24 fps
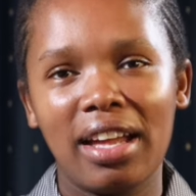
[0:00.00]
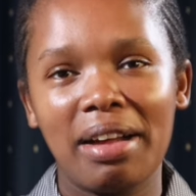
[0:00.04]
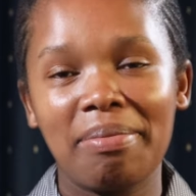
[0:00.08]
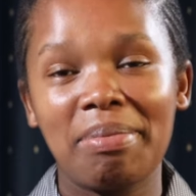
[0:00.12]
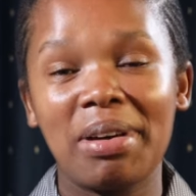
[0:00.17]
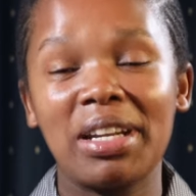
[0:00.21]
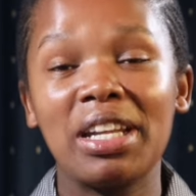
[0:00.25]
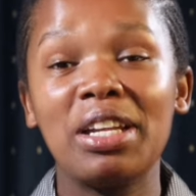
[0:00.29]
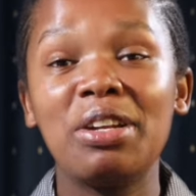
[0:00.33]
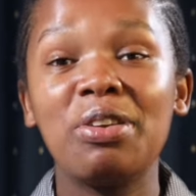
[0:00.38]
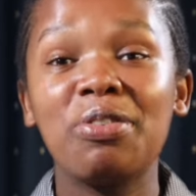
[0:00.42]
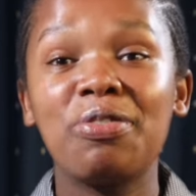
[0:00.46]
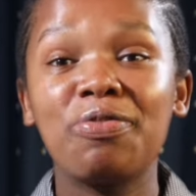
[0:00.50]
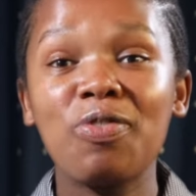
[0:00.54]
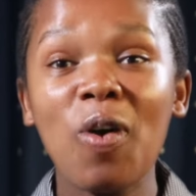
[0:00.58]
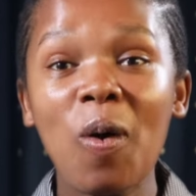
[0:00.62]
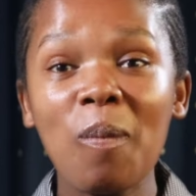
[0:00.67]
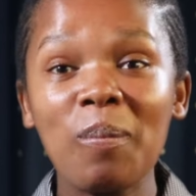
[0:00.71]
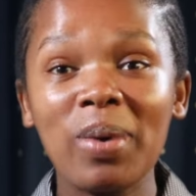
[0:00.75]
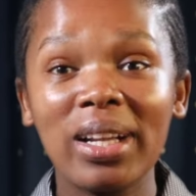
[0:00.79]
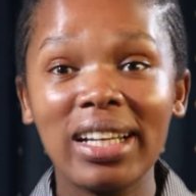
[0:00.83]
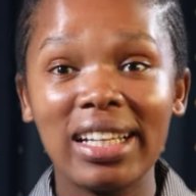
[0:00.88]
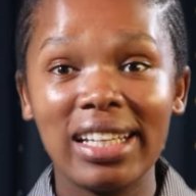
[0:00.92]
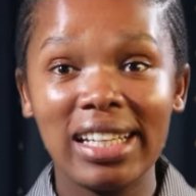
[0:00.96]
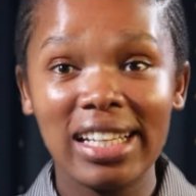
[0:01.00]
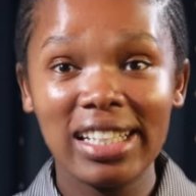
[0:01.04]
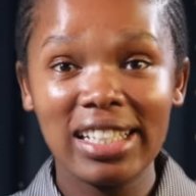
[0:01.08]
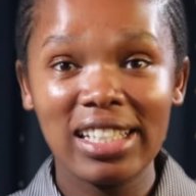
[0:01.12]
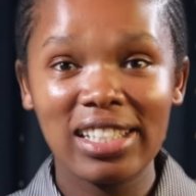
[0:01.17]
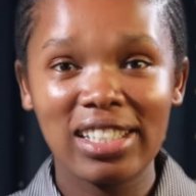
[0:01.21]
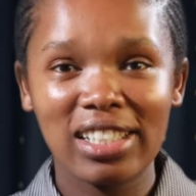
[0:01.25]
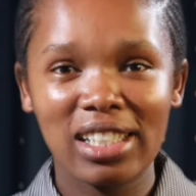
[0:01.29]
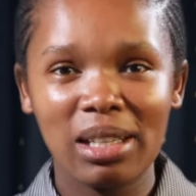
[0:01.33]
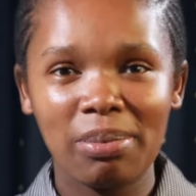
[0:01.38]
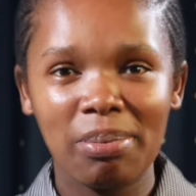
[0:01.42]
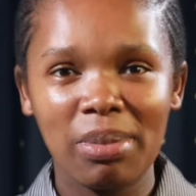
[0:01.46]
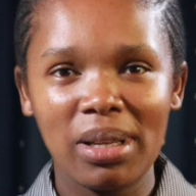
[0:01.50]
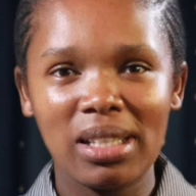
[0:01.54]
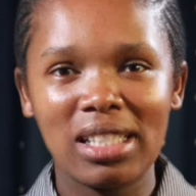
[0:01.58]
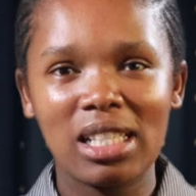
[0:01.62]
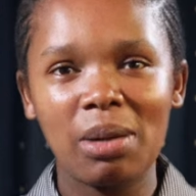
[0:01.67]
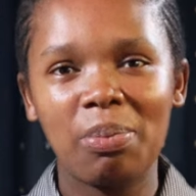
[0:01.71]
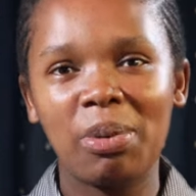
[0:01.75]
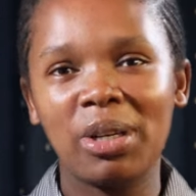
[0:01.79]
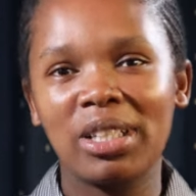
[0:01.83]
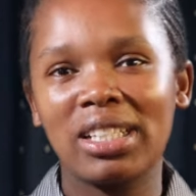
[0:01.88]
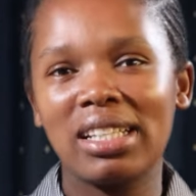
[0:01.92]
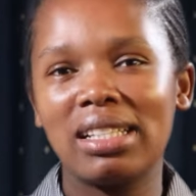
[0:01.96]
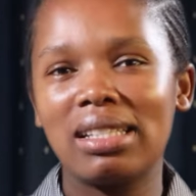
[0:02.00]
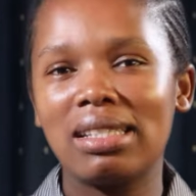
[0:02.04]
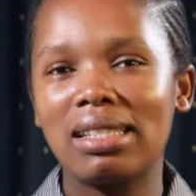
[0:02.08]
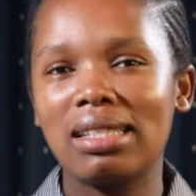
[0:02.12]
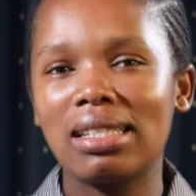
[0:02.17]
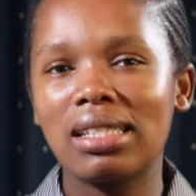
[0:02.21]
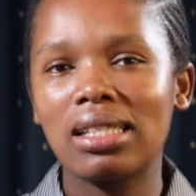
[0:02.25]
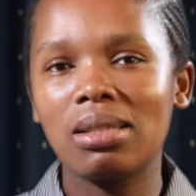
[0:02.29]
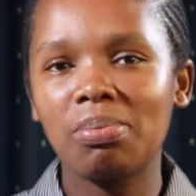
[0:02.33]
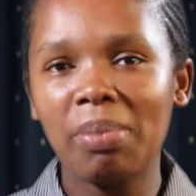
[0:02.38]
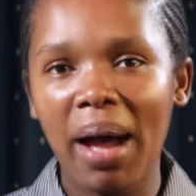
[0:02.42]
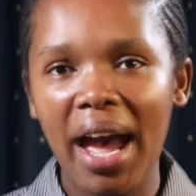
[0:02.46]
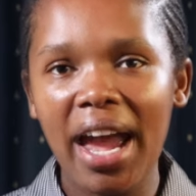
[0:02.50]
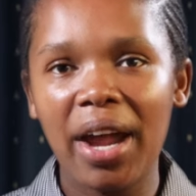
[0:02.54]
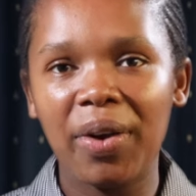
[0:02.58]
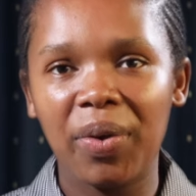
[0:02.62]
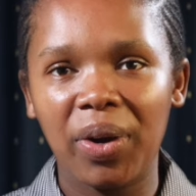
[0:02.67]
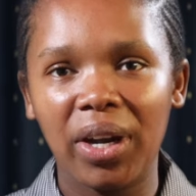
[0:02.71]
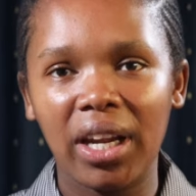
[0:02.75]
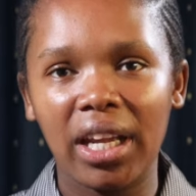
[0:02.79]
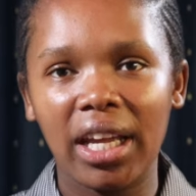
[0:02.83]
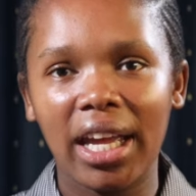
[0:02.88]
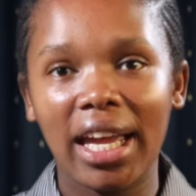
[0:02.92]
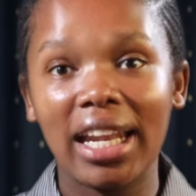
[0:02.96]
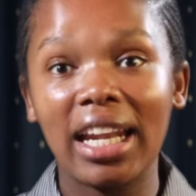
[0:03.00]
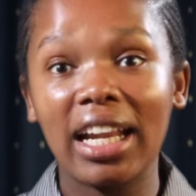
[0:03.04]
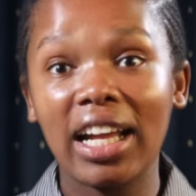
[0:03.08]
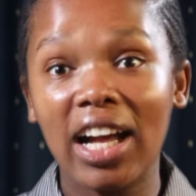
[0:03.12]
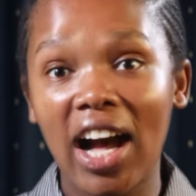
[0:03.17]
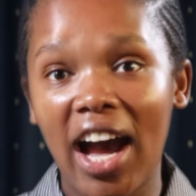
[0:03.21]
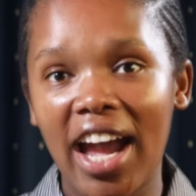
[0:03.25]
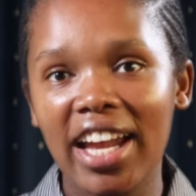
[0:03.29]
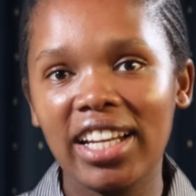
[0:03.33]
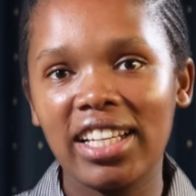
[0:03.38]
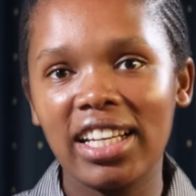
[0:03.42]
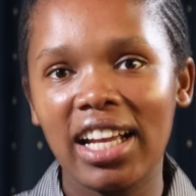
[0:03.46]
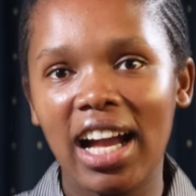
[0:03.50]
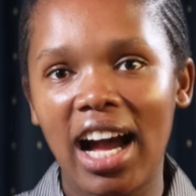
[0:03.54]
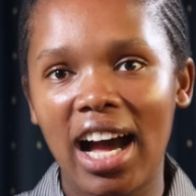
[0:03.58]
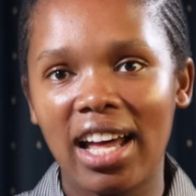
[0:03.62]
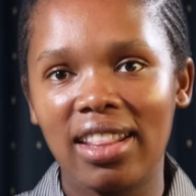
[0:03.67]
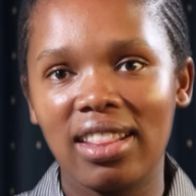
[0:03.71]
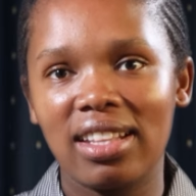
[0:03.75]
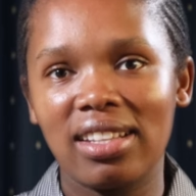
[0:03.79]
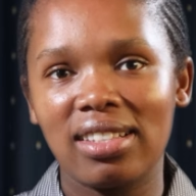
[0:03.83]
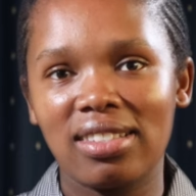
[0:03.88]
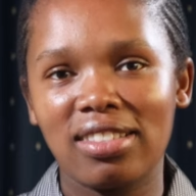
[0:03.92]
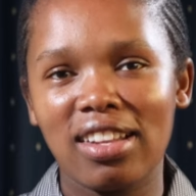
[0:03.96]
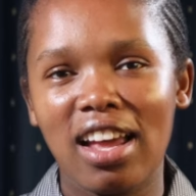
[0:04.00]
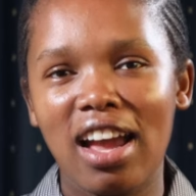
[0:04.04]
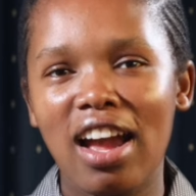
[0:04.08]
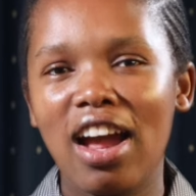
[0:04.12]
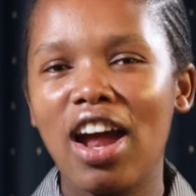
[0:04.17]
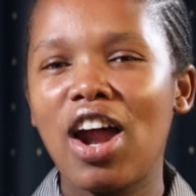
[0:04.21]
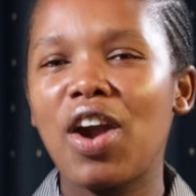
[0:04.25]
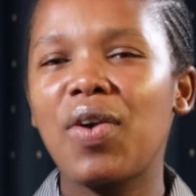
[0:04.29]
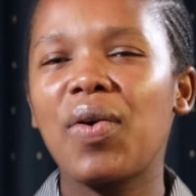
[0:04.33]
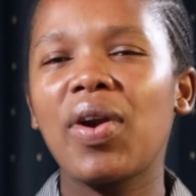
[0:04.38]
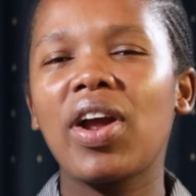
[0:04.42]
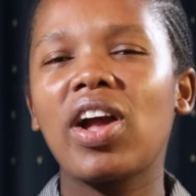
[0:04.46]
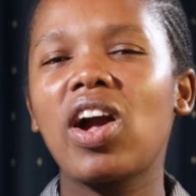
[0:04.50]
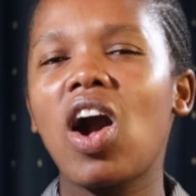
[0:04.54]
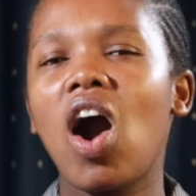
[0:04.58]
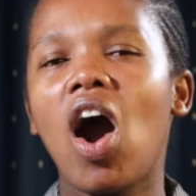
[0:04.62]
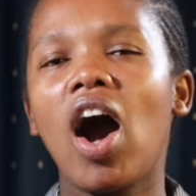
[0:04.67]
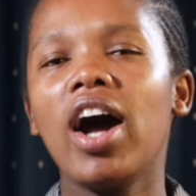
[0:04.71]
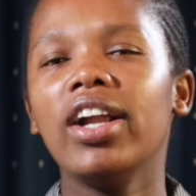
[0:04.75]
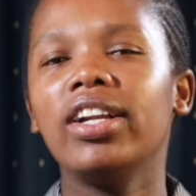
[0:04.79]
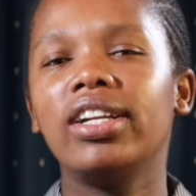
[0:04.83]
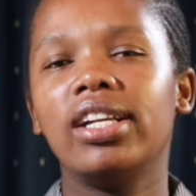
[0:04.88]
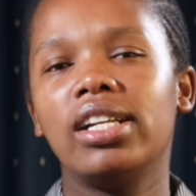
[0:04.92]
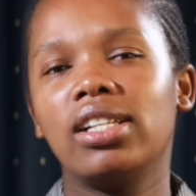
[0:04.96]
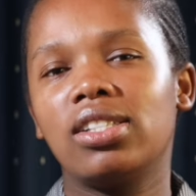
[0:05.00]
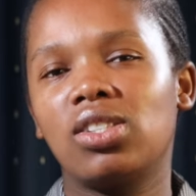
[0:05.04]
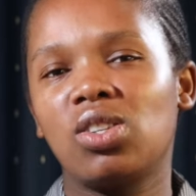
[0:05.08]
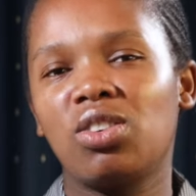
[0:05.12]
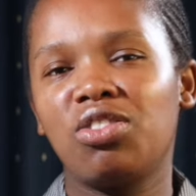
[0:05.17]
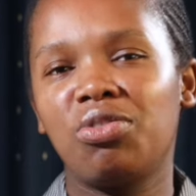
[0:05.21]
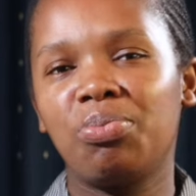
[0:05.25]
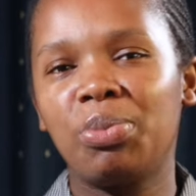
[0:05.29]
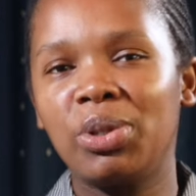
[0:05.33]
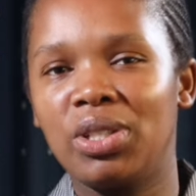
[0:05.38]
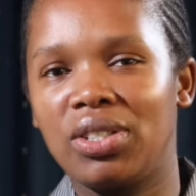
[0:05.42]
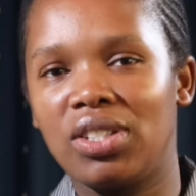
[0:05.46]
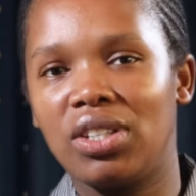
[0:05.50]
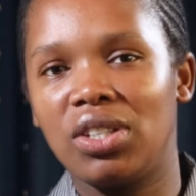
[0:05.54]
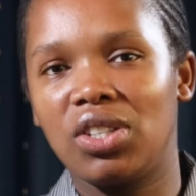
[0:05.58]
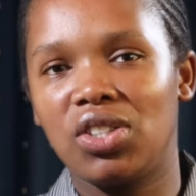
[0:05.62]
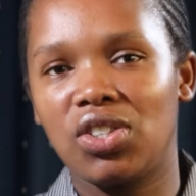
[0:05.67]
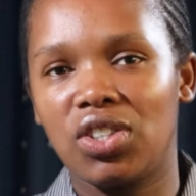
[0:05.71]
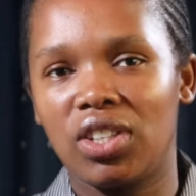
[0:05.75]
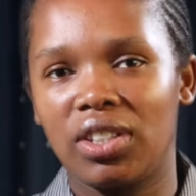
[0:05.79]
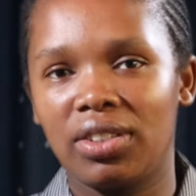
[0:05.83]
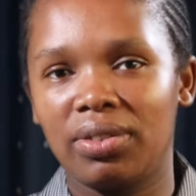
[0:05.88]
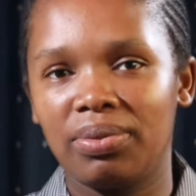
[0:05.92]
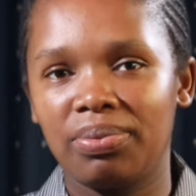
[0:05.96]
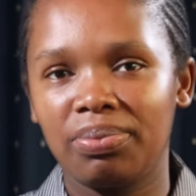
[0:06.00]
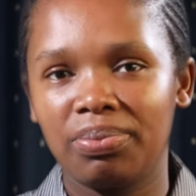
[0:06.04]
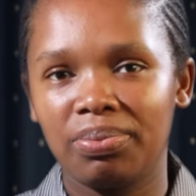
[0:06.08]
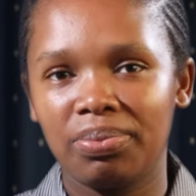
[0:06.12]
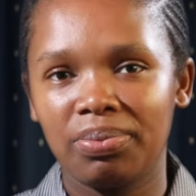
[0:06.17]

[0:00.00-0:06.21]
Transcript: but informal leadership is about inspiring and guiding others regardless of position.